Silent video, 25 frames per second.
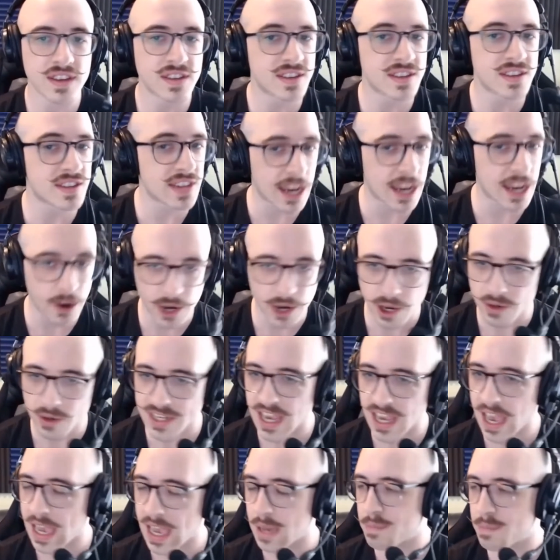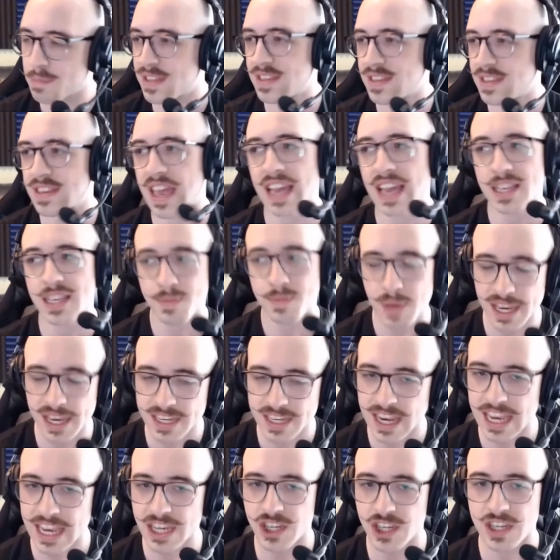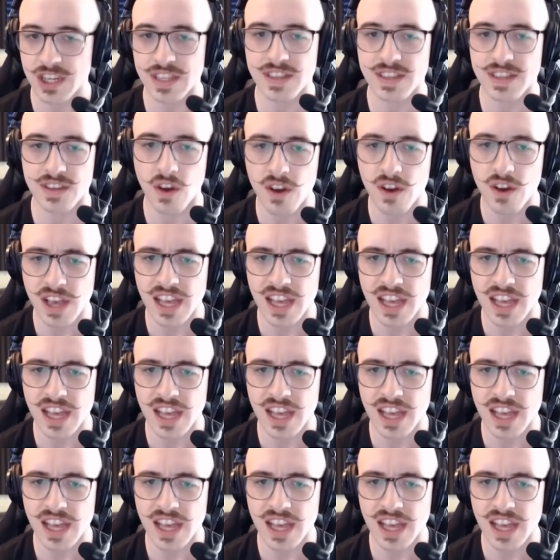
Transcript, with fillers: stereotypes, expectations,